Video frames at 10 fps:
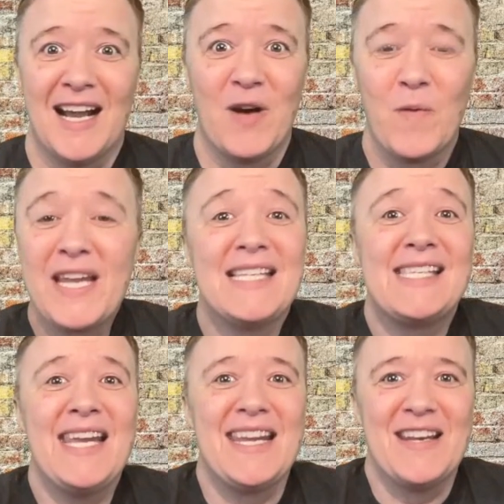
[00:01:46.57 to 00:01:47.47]
we can
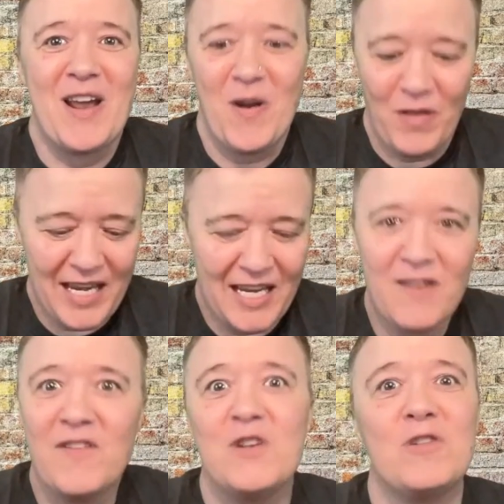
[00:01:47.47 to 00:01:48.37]
see not only
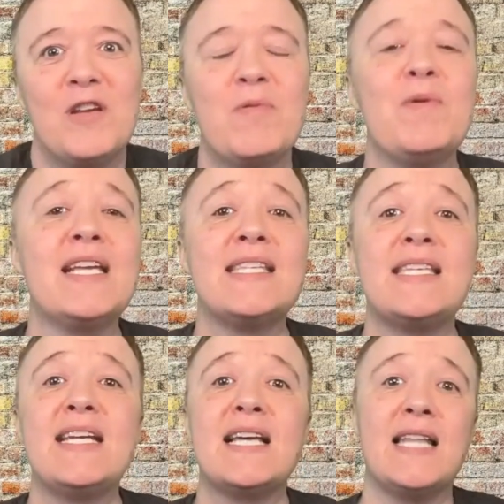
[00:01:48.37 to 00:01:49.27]
individually, but we can
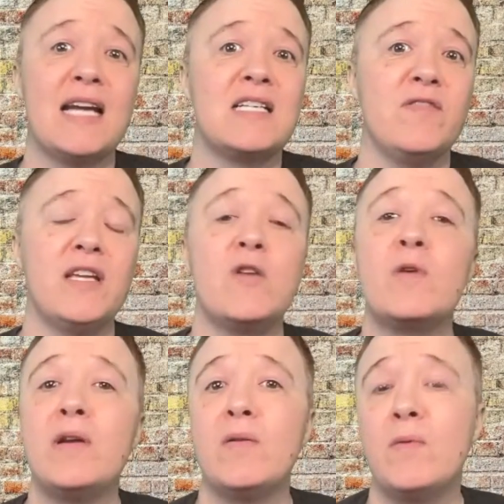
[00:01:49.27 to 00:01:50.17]
see collectively
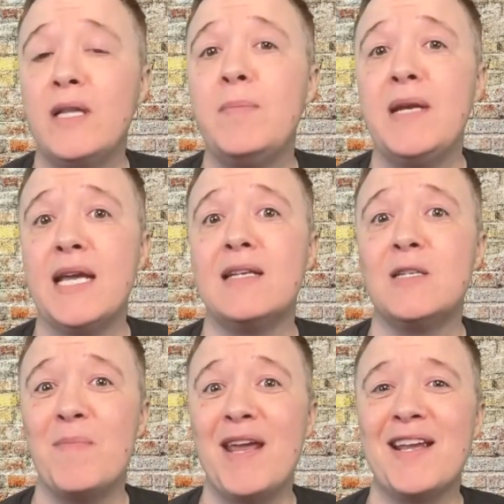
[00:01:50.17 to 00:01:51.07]
and really begin
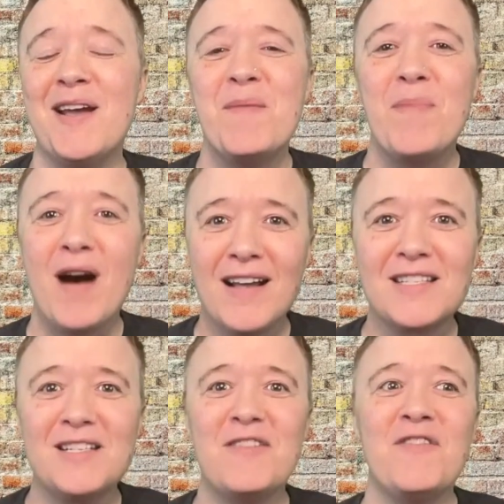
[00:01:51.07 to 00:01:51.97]
to make
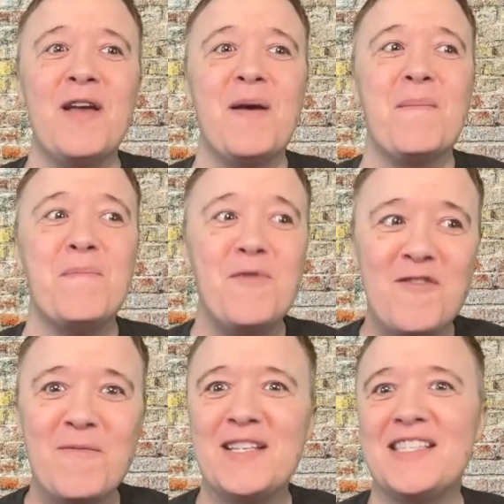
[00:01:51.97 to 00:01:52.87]
positive
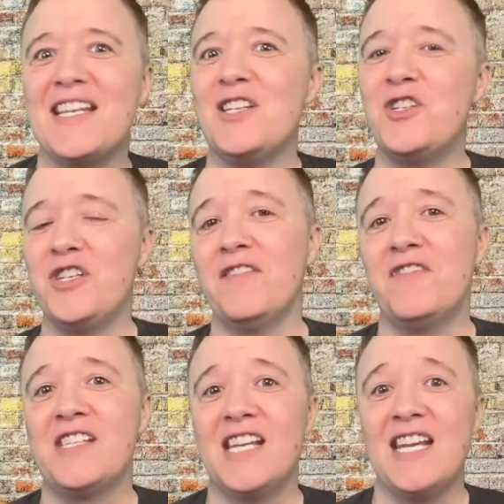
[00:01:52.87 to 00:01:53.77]
movements and
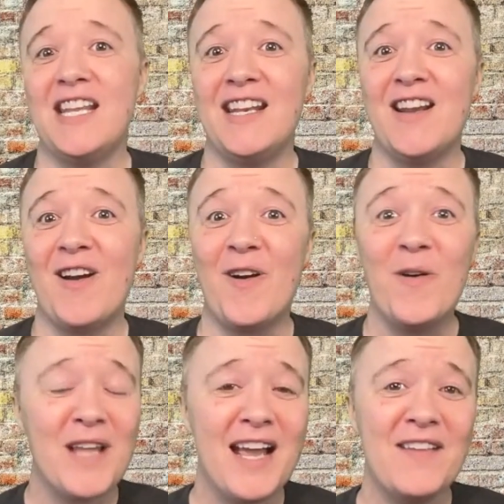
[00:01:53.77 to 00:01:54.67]
shifts in our
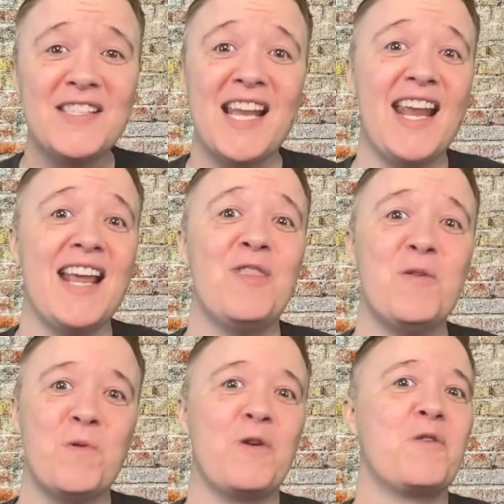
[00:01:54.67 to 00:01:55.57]
own lives and
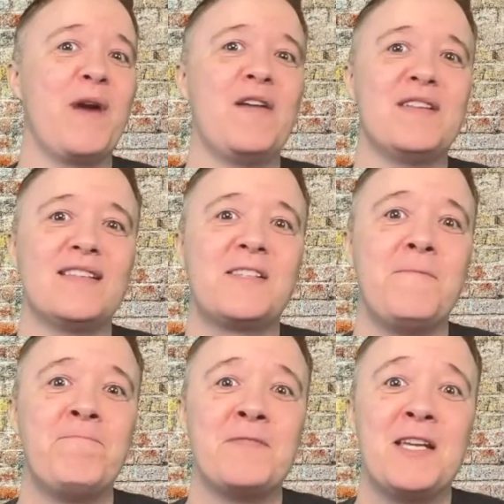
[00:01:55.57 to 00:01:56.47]
the world around us.
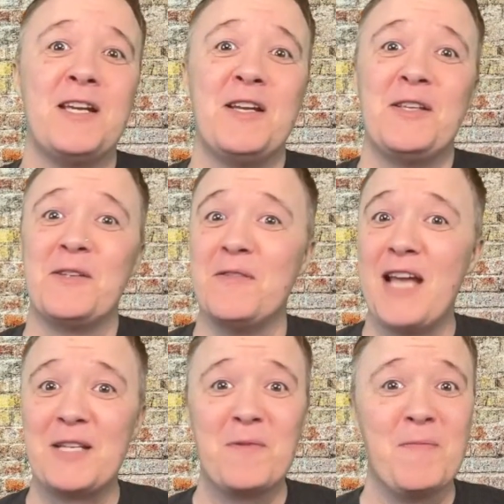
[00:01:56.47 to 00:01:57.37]
So
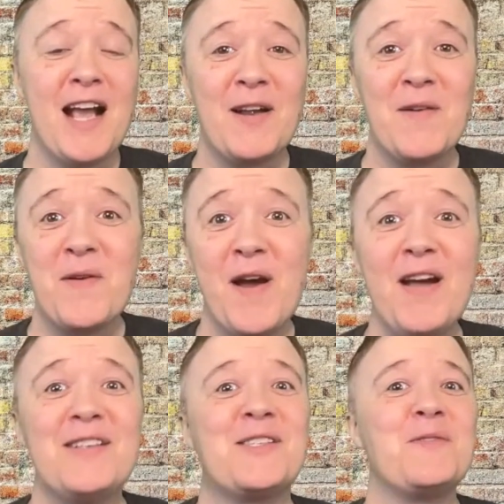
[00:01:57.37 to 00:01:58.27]
that's what we got going
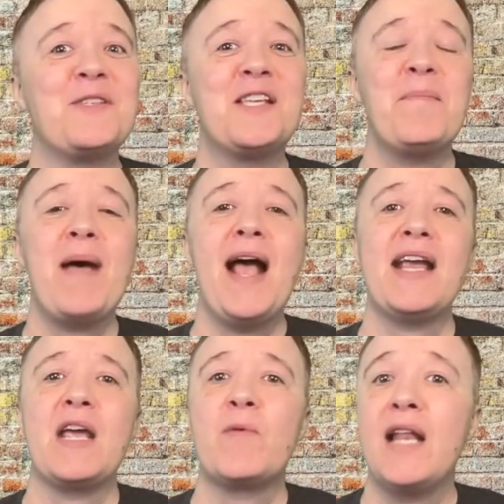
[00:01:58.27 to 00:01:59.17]
on. So sit
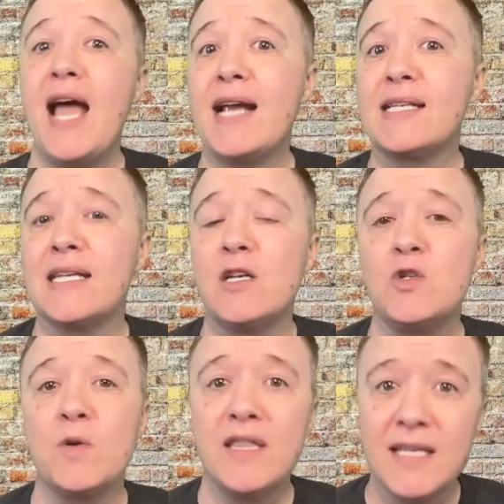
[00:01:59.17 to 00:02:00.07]
back and relax and
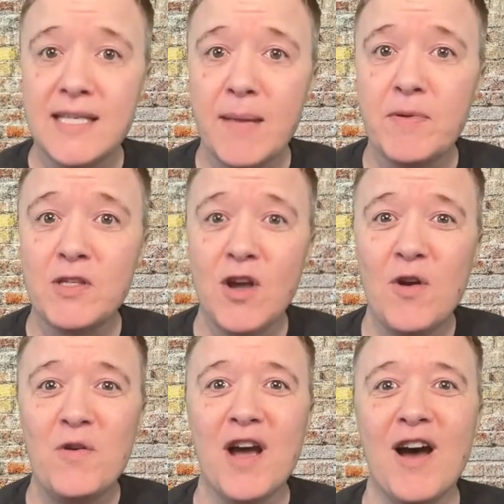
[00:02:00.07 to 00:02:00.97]
enjoy this
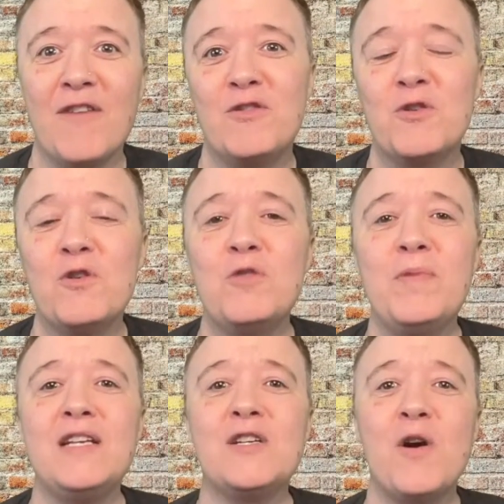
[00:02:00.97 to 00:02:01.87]
episode of Truth
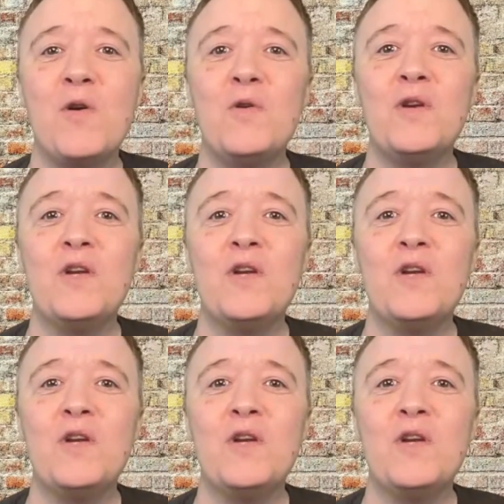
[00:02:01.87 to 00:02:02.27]
Be Told